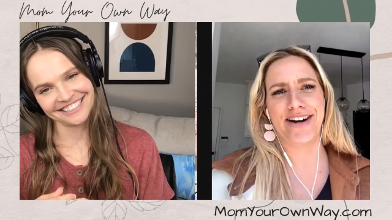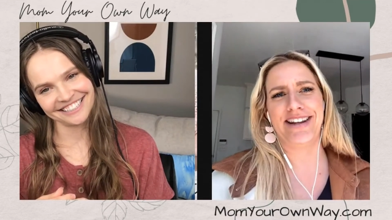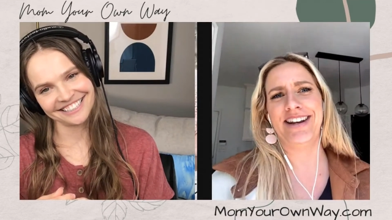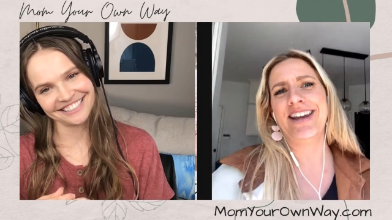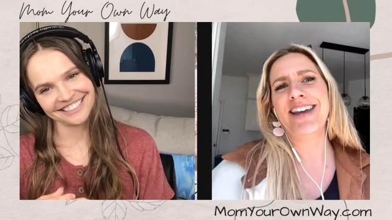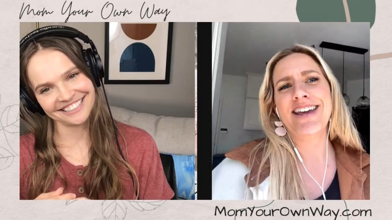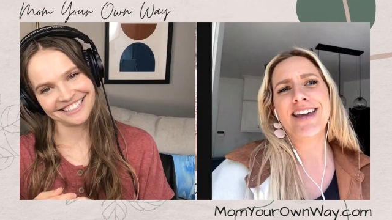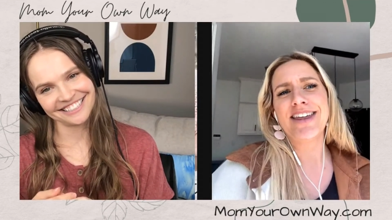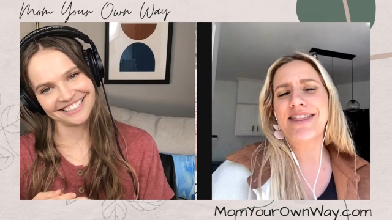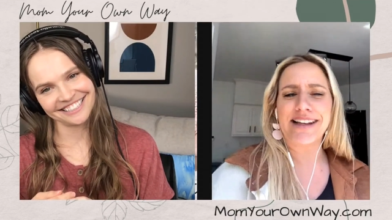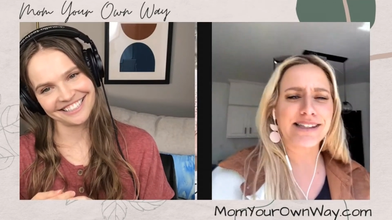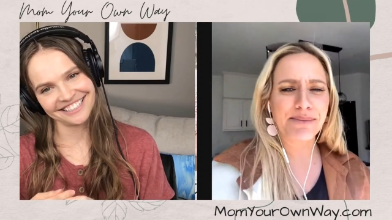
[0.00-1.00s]
Speaker 1: And
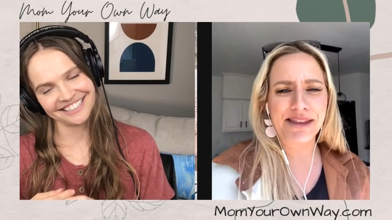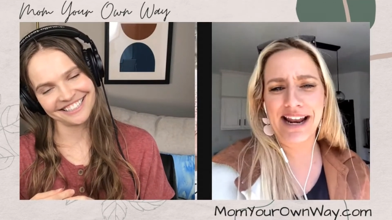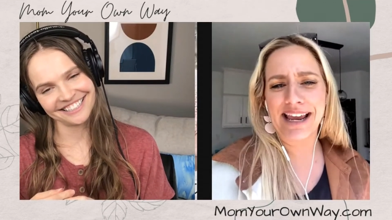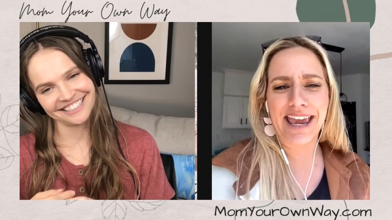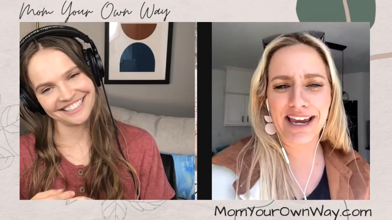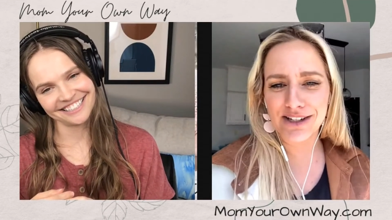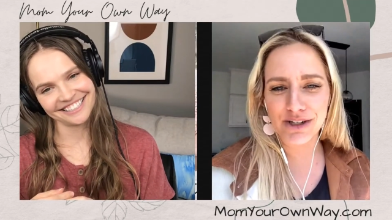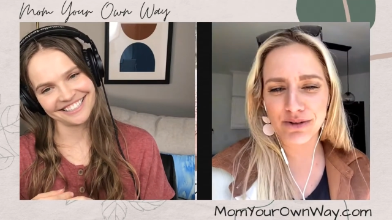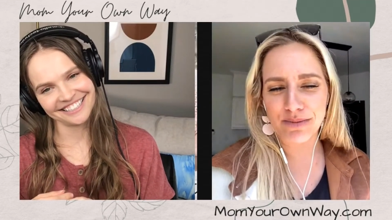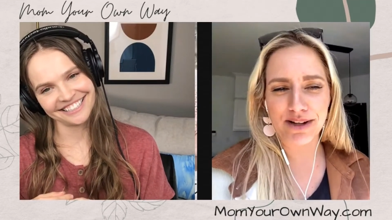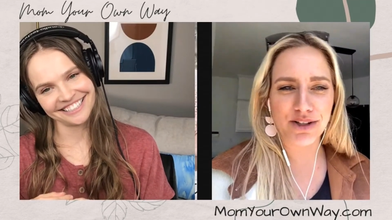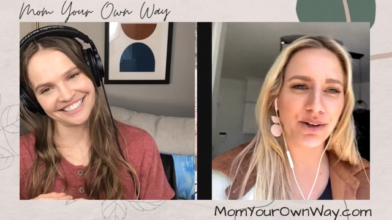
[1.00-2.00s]
that's something I can't do with
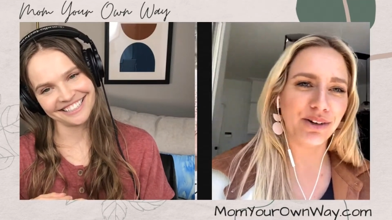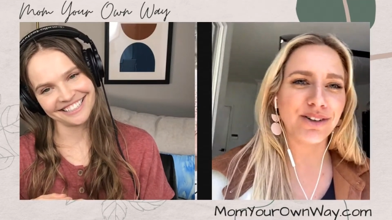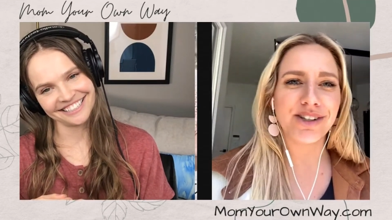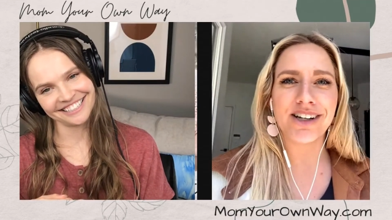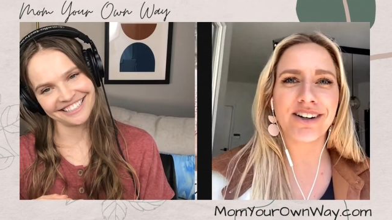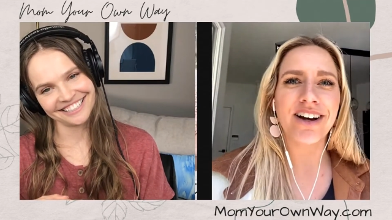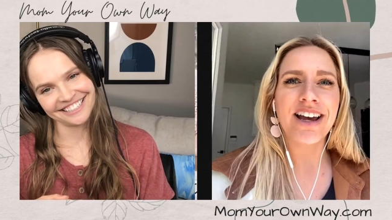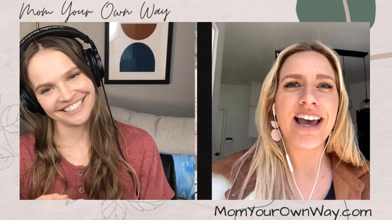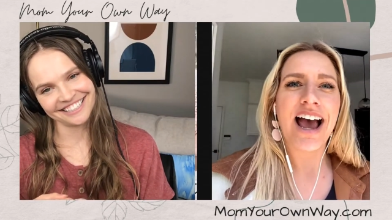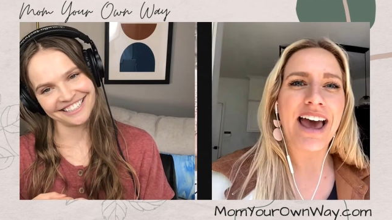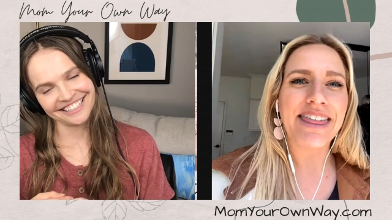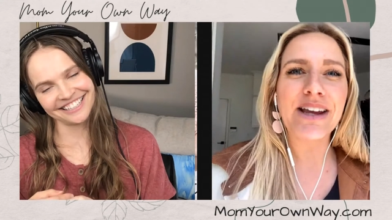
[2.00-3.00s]
my two-year-old. So
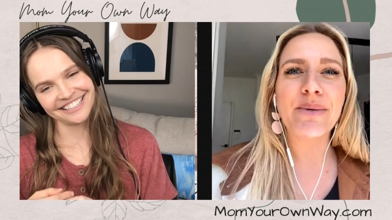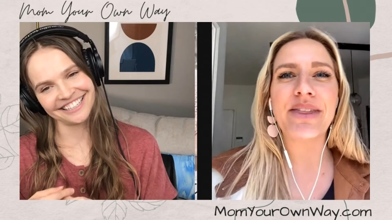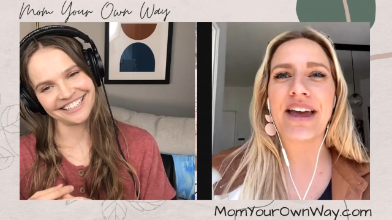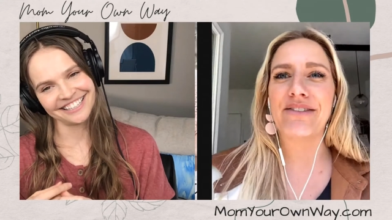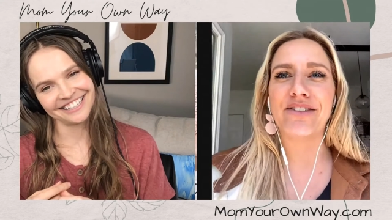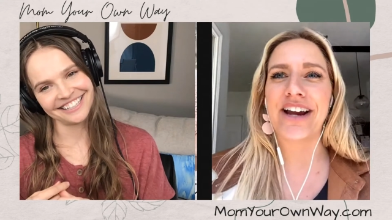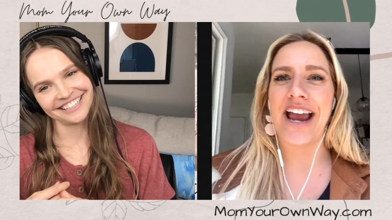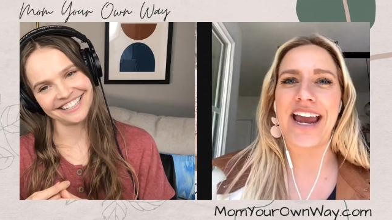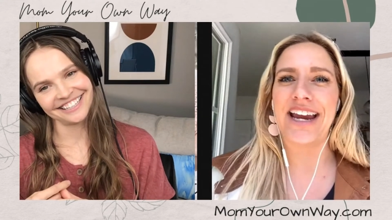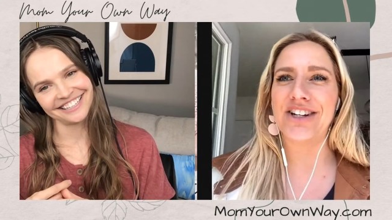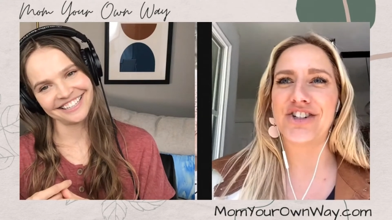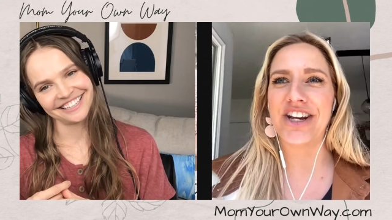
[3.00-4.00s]
I think with every
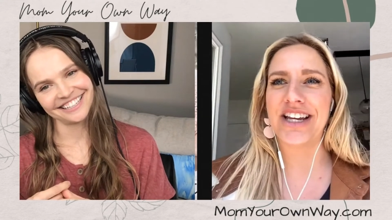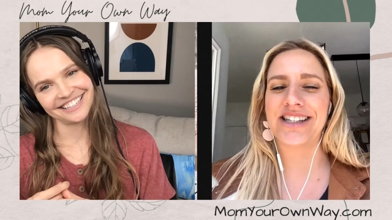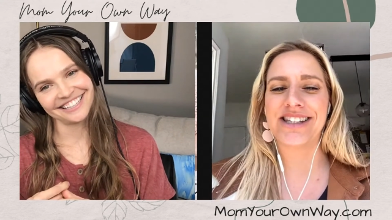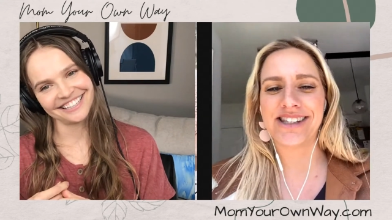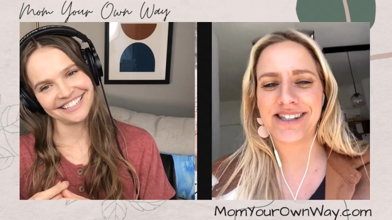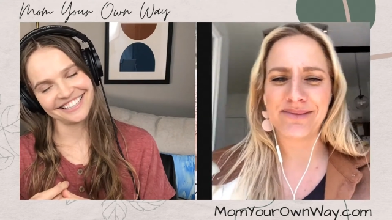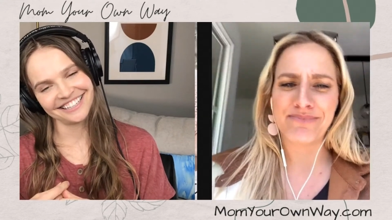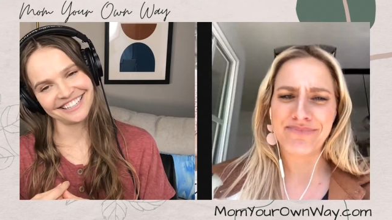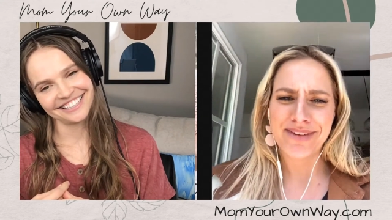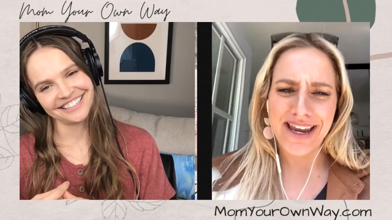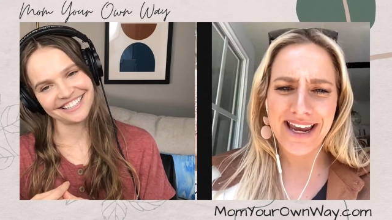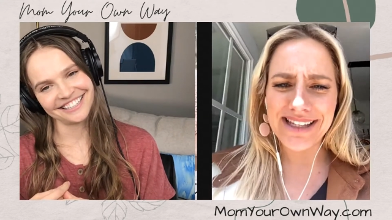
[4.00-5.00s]
age, it's,
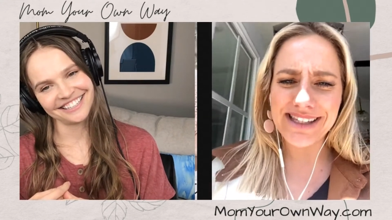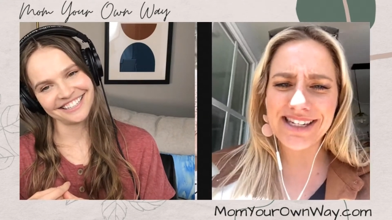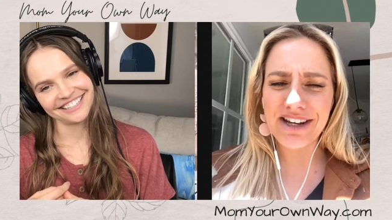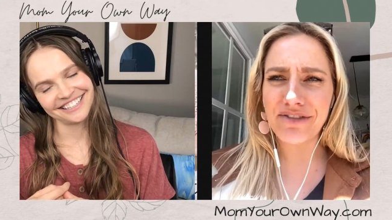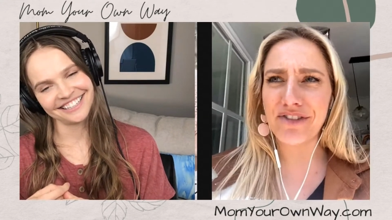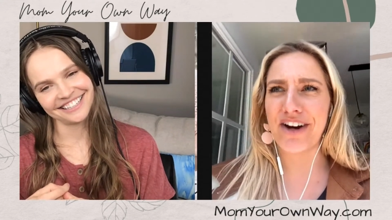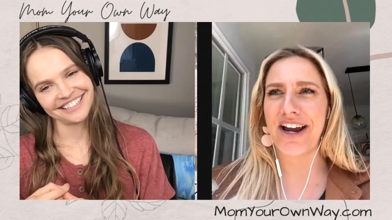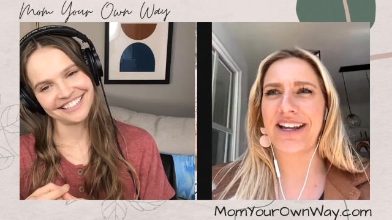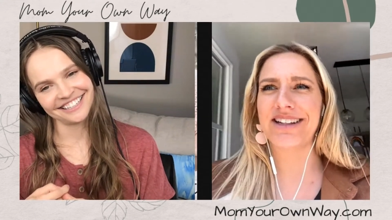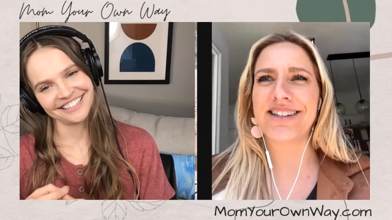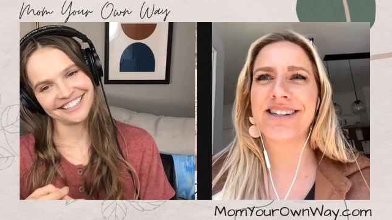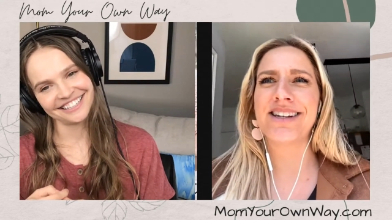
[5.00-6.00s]
it's
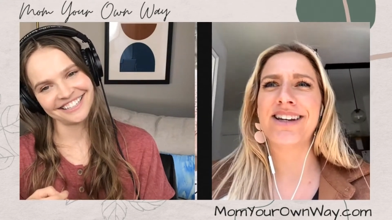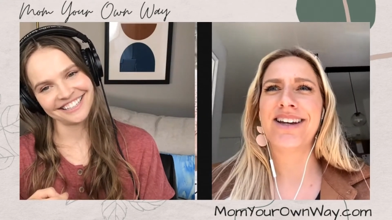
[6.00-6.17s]
different.